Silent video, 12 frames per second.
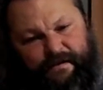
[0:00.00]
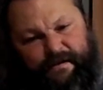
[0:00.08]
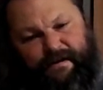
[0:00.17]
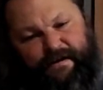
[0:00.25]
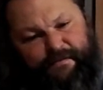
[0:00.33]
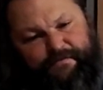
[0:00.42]

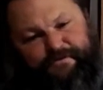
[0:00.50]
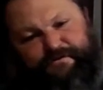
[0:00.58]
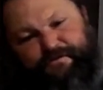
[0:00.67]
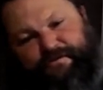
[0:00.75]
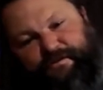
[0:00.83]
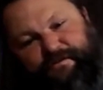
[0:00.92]
and I'm just
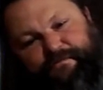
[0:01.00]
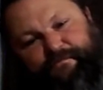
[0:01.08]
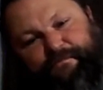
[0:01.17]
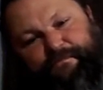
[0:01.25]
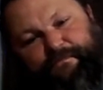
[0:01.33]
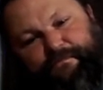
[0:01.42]
going to
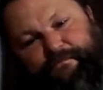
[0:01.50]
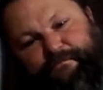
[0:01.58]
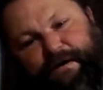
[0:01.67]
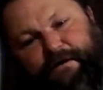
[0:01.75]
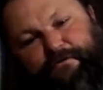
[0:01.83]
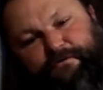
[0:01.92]

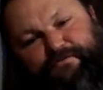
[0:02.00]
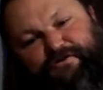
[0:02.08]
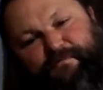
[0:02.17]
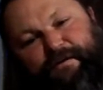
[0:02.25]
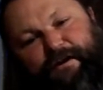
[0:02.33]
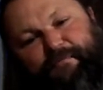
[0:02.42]
mount them
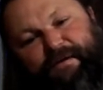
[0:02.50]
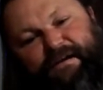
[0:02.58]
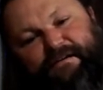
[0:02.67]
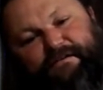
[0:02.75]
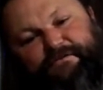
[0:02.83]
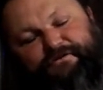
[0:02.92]
somehow back
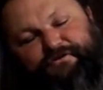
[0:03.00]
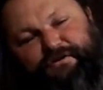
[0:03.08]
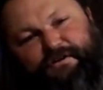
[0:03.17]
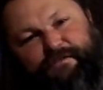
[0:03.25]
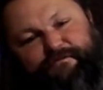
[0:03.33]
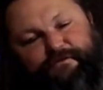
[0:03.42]
here just to
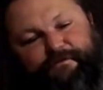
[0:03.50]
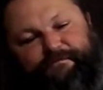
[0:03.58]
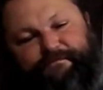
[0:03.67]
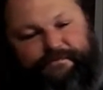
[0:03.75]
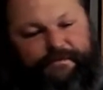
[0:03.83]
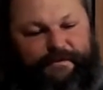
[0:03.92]
cover
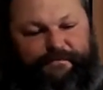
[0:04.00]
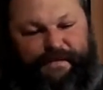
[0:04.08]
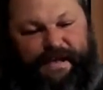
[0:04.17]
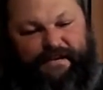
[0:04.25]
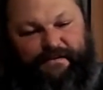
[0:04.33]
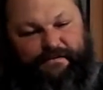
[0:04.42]
up the
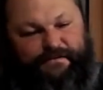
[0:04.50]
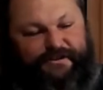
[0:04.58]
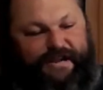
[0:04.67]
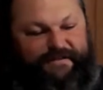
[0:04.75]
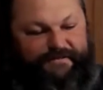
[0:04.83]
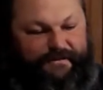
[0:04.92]
back of the
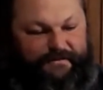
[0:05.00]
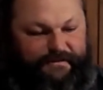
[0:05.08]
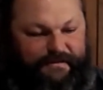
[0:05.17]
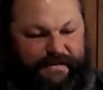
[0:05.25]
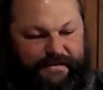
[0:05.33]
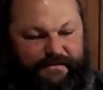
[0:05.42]
chassis because
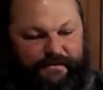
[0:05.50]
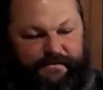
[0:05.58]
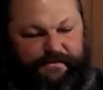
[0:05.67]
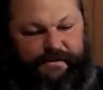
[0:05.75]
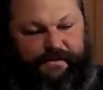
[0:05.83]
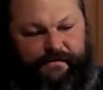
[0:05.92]
it's kind of ugly.